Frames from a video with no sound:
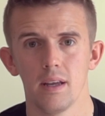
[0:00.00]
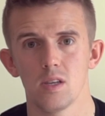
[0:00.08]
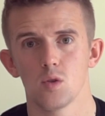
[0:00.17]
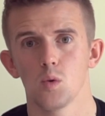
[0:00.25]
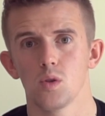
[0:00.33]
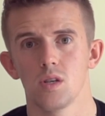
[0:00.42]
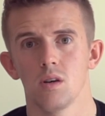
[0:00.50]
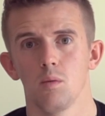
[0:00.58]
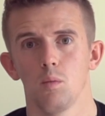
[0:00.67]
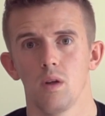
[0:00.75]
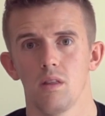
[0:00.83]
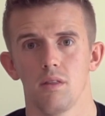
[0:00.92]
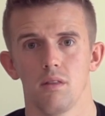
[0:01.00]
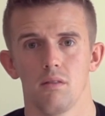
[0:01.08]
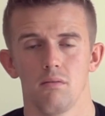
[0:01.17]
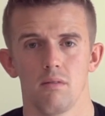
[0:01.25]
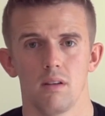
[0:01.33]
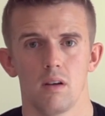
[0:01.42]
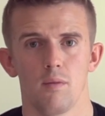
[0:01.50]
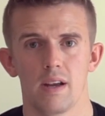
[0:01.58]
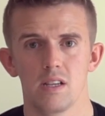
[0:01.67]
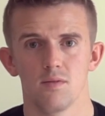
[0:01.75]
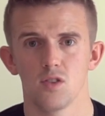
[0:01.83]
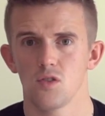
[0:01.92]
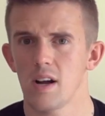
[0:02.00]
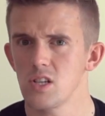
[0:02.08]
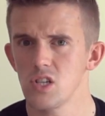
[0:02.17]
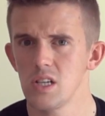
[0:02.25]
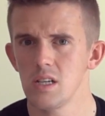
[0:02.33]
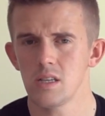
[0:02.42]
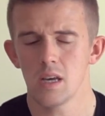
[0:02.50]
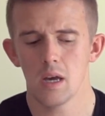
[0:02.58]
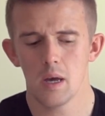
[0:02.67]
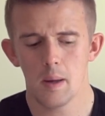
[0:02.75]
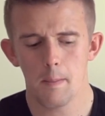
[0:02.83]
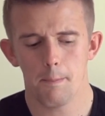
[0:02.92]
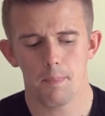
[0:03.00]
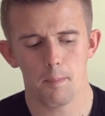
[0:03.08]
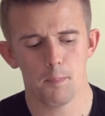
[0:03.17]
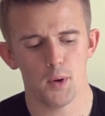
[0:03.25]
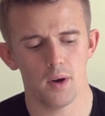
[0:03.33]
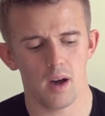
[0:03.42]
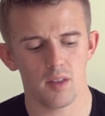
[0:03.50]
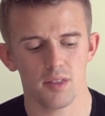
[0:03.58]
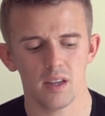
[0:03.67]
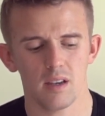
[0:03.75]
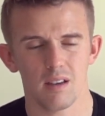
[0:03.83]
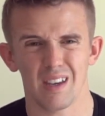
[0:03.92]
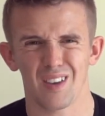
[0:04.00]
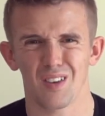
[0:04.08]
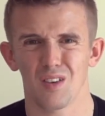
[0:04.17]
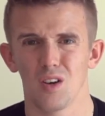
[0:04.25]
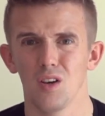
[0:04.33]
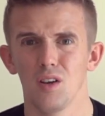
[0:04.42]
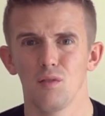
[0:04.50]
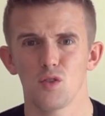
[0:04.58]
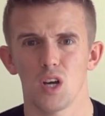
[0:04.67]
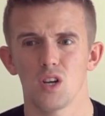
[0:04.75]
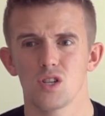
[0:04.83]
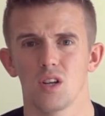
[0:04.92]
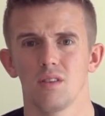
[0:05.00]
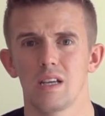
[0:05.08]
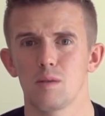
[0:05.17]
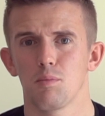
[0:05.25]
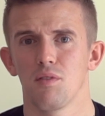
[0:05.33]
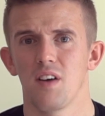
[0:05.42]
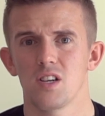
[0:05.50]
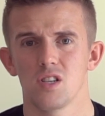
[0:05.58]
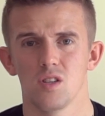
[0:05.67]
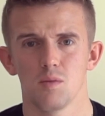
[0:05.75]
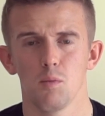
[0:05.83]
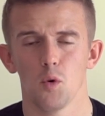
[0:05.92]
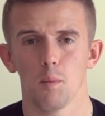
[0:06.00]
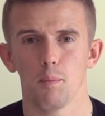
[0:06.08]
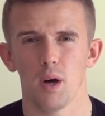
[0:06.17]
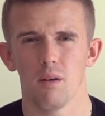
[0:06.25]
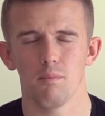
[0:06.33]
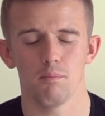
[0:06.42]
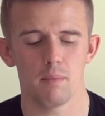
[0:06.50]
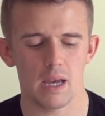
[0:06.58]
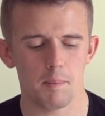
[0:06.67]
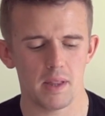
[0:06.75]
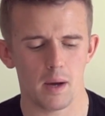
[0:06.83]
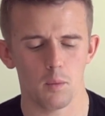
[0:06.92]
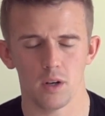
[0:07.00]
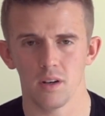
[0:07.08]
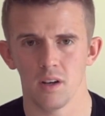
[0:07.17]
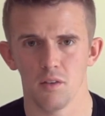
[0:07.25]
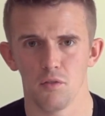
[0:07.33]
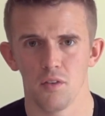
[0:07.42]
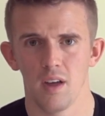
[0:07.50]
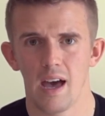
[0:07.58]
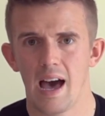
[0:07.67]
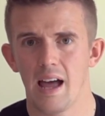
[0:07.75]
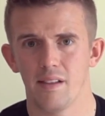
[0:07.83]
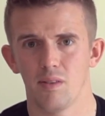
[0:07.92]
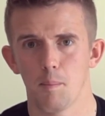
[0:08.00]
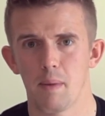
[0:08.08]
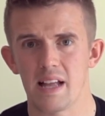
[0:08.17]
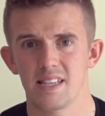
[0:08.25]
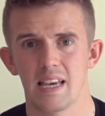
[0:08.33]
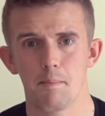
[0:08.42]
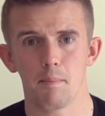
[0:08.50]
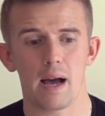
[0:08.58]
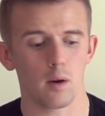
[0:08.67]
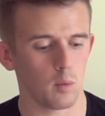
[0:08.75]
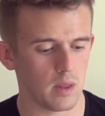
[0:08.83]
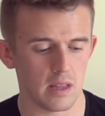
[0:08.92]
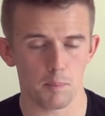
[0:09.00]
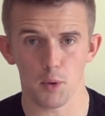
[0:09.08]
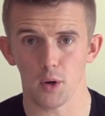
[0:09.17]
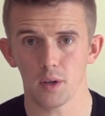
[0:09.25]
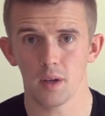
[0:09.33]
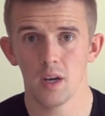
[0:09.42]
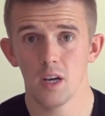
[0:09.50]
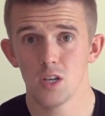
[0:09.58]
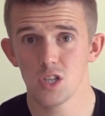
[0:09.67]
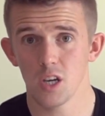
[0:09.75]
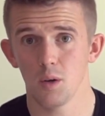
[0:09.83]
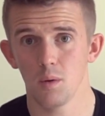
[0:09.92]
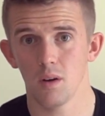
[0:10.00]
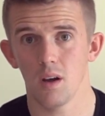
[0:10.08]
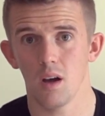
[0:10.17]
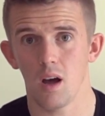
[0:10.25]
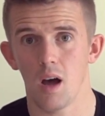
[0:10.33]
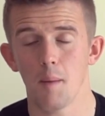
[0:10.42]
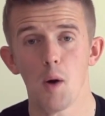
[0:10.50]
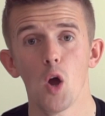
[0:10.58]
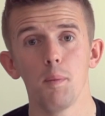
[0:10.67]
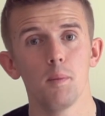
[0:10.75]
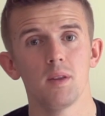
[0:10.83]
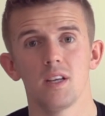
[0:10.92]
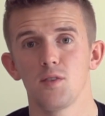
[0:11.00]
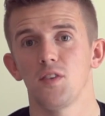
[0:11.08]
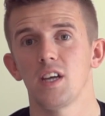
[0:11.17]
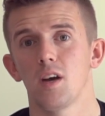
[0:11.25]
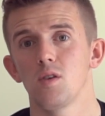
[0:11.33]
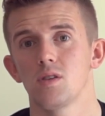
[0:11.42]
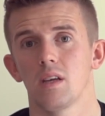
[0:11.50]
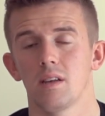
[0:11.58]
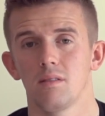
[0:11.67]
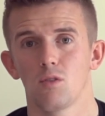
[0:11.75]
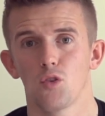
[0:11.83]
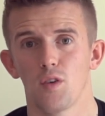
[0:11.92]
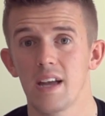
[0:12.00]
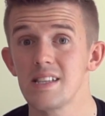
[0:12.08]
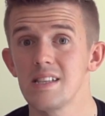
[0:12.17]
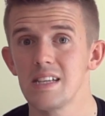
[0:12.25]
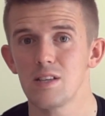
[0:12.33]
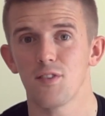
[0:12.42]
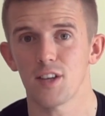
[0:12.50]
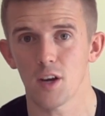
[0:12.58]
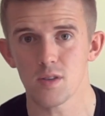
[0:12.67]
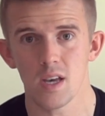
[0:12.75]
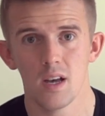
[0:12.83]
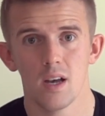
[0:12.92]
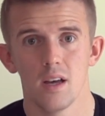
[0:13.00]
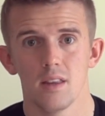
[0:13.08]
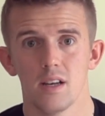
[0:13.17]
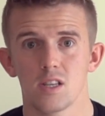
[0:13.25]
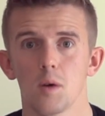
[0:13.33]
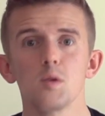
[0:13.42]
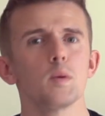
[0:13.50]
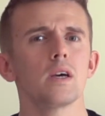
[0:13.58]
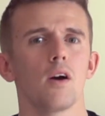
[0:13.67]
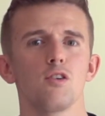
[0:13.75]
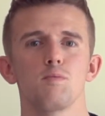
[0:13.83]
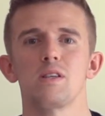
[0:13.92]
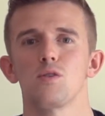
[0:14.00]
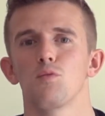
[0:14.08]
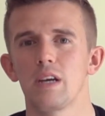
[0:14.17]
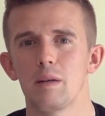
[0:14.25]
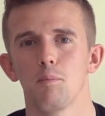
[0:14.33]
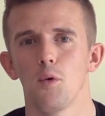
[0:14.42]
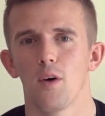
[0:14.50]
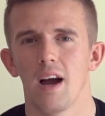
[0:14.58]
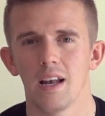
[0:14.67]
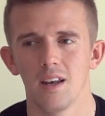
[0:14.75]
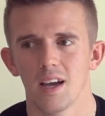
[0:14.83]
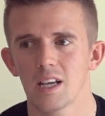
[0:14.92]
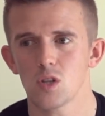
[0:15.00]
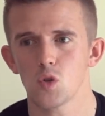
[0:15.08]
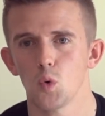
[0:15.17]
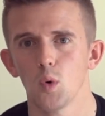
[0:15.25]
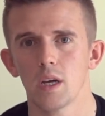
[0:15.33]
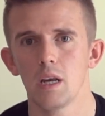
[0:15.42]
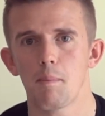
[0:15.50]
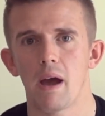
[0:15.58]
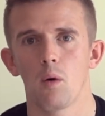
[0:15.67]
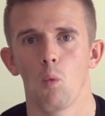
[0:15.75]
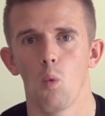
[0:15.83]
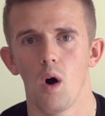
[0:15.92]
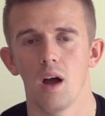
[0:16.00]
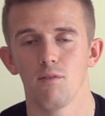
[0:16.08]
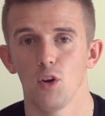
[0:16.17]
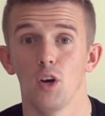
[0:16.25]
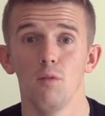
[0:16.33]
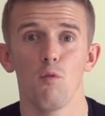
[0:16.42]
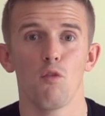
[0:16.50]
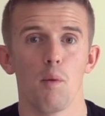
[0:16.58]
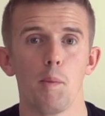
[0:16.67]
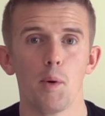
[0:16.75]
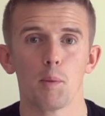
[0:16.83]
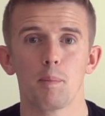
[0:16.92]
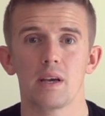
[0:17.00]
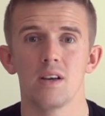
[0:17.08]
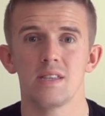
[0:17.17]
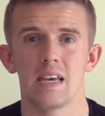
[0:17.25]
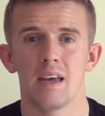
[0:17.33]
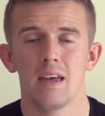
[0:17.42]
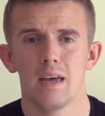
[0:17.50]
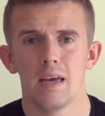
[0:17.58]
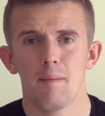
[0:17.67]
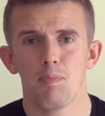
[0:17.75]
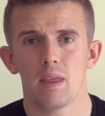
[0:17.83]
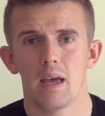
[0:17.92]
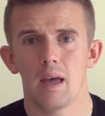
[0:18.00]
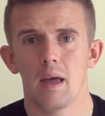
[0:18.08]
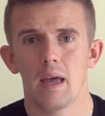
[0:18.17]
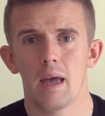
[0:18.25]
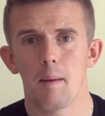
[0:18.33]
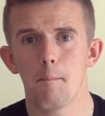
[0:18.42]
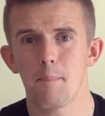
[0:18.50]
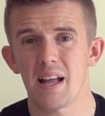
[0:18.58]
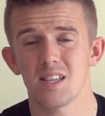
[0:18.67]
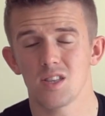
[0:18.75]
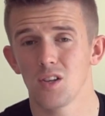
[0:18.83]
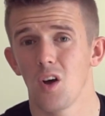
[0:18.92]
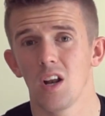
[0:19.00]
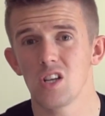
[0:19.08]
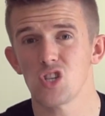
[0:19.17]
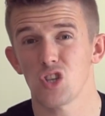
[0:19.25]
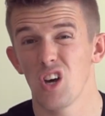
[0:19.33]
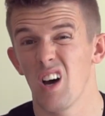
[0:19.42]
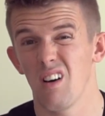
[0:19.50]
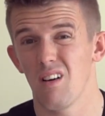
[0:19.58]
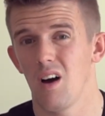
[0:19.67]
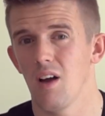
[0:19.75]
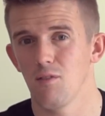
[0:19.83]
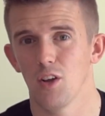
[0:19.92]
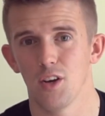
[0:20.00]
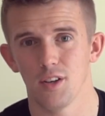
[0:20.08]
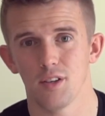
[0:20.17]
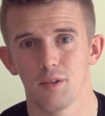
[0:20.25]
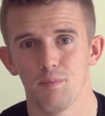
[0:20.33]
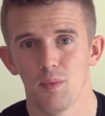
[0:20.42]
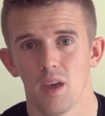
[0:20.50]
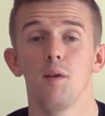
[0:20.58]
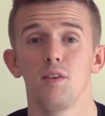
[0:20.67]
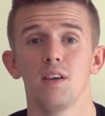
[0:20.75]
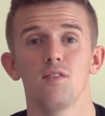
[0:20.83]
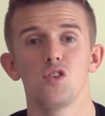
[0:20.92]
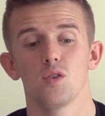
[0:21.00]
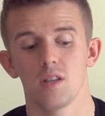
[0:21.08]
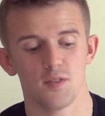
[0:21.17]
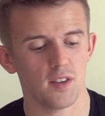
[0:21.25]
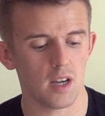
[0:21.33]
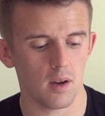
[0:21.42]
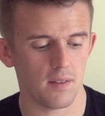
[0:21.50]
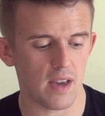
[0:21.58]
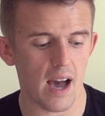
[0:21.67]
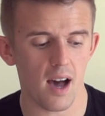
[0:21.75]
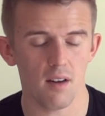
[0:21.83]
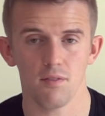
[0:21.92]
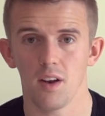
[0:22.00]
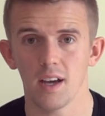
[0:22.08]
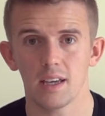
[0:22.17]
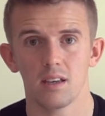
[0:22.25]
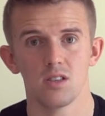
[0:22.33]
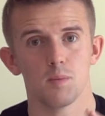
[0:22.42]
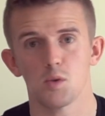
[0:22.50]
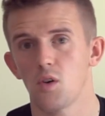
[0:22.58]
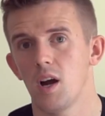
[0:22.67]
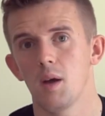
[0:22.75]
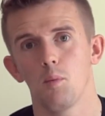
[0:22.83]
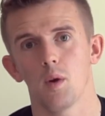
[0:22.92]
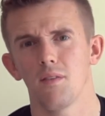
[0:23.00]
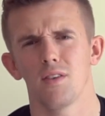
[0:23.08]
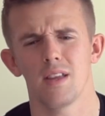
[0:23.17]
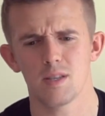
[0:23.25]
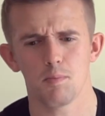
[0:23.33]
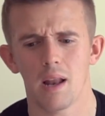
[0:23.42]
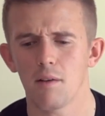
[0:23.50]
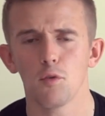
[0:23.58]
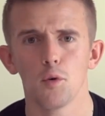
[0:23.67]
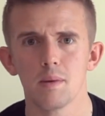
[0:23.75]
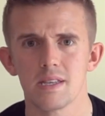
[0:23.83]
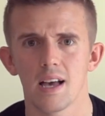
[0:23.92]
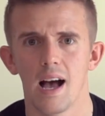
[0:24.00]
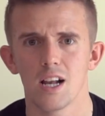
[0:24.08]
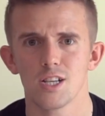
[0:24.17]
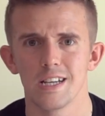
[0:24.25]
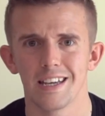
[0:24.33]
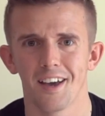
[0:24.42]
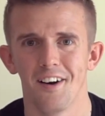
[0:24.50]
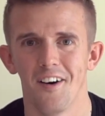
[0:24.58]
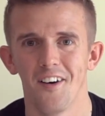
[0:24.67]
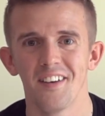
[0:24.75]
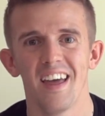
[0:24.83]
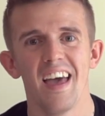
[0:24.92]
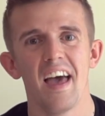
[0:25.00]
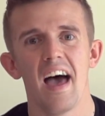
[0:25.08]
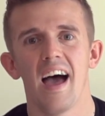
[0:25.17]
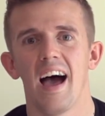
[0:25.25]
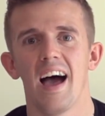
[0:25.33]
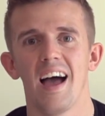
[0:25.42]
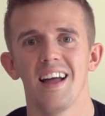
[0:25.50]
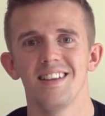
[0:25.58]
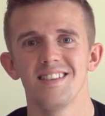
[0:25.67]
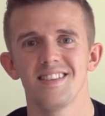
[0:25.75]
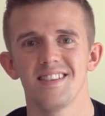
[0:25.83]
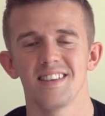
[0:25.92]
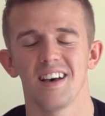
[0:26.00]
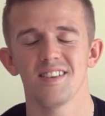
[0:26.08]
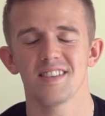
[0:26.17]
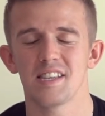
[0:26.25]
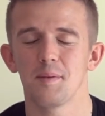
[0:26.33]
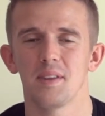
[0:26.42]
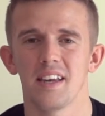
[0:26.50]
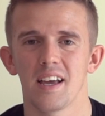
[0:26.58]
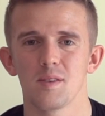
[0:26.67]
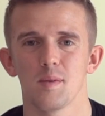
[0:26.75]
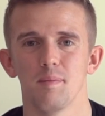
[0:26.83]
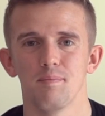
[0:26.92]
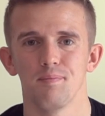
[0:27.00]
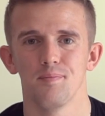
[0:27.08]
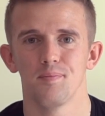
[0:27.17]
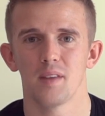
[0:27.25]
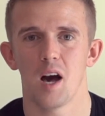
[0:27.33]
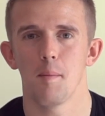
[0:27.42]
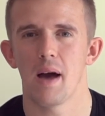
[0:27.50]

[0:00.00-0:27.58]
his daughter with a range of strategies. But I think it could have touched on these professions more, but maybe that wouldn't have had the better impact within the book. So I'm hoping with these videos, in creating these videos, that it's going to encourage me to read more. I like talking about what I've learned from a book because it embeds the knowledge that I've learned. Hopefully you've enjoyed this video. If you have, like, subscribe, whatever this platform is actually on, and I'll see you in the next one. I'm